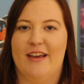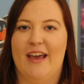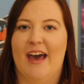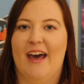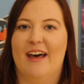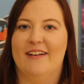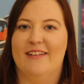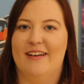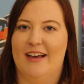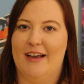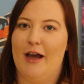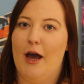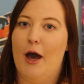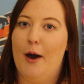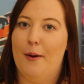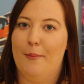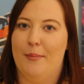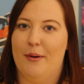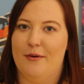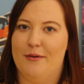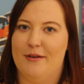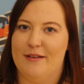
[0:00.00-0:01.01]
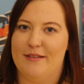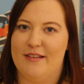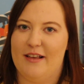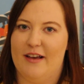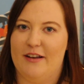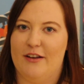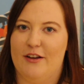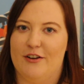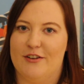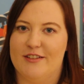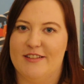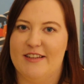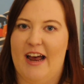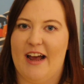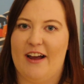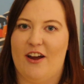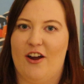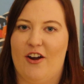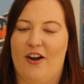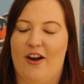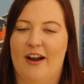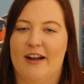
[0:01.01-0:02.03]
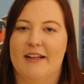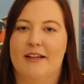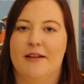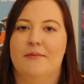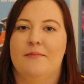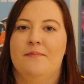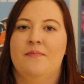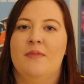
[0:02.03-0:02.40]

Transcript: get like a bonus on your snack credit.